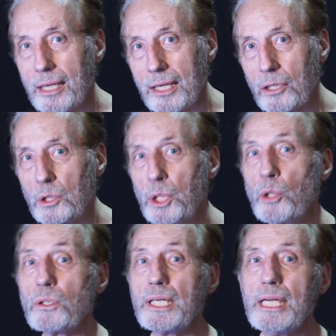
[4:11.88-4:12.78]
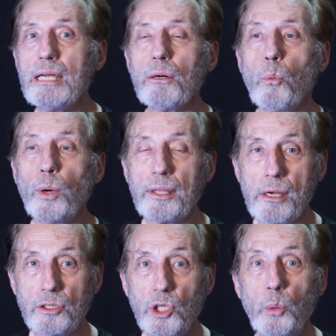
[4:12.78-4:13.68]
Clearly, what
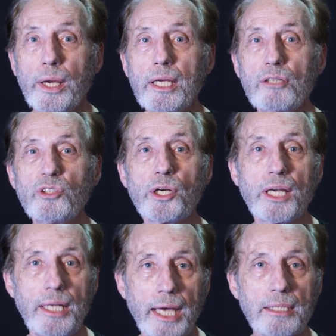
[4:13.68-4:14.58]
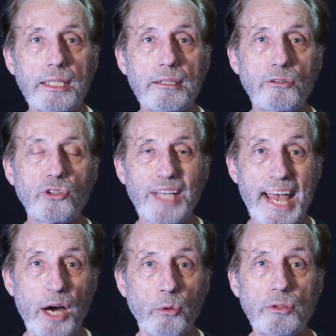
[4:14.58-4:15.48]
they're doing is they're connecting the
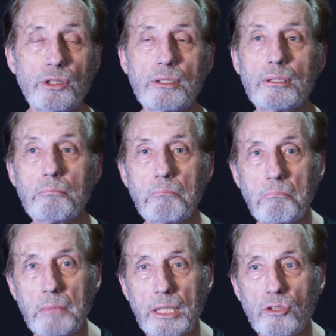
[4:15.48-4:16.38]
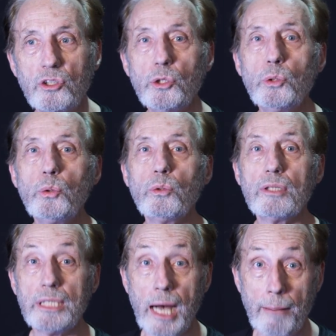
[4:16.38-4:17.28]
sound to
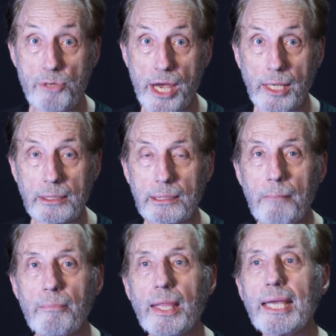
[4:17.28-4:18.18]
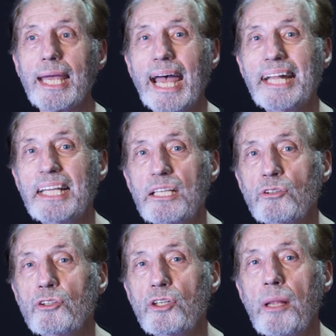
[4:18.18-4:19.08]
the object. And
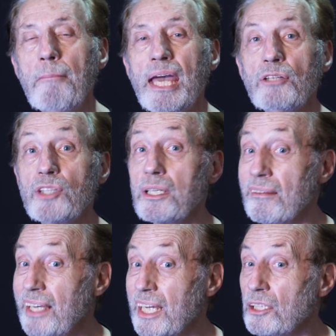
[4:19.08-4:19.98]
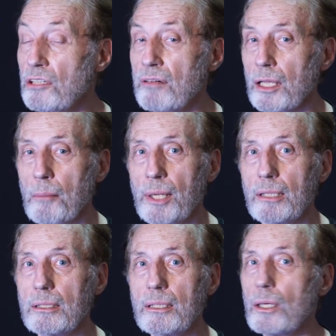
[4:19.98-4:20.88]
this is an amazing thing in
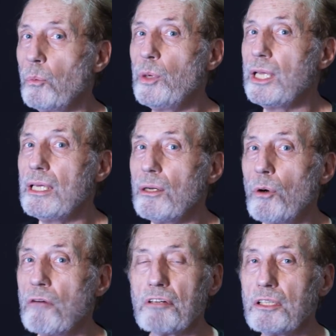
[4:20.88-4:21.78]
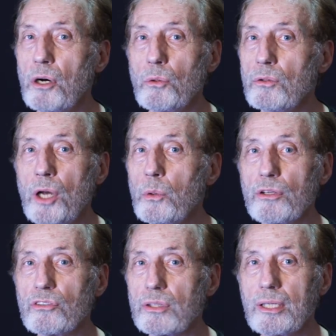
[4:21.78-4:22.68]
development. We often don't
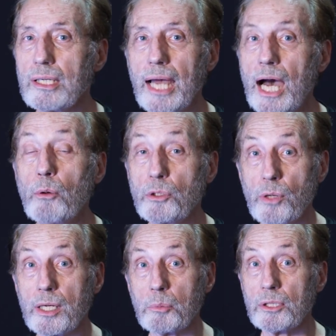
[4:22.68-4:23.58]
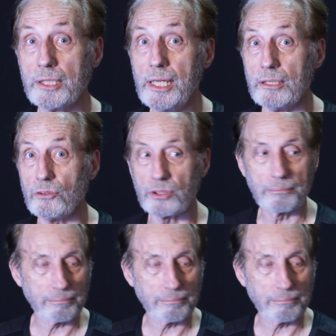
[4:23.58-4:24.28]
notice how incredible it is.